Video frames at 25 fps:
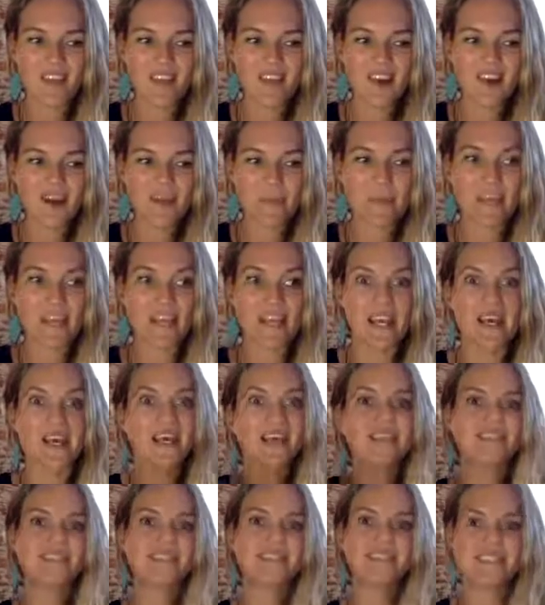
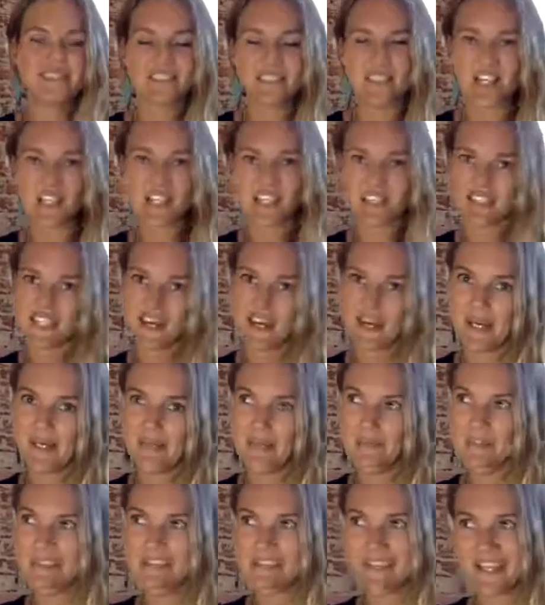Again, dark
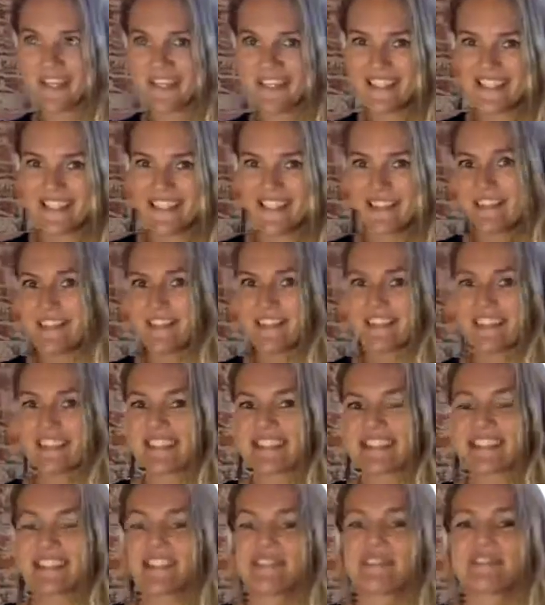times, right? So, and
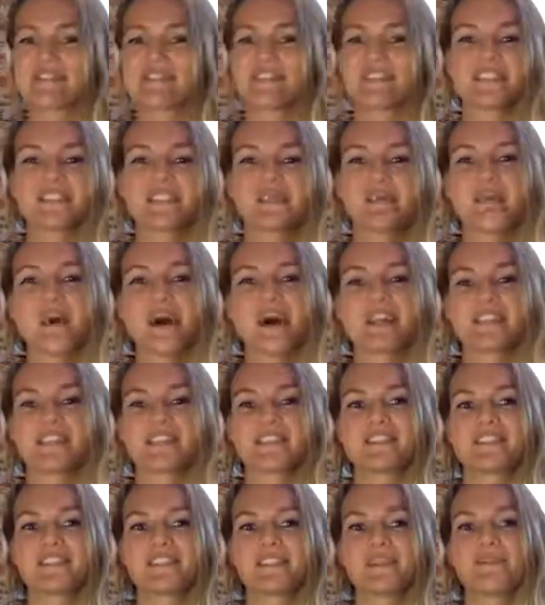this is really
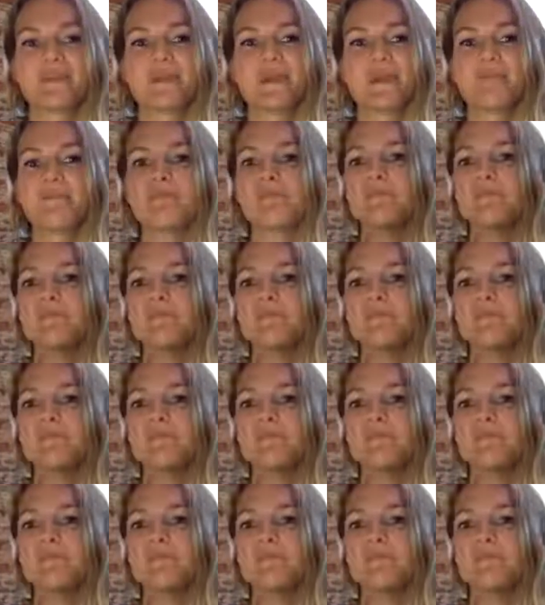magical to me.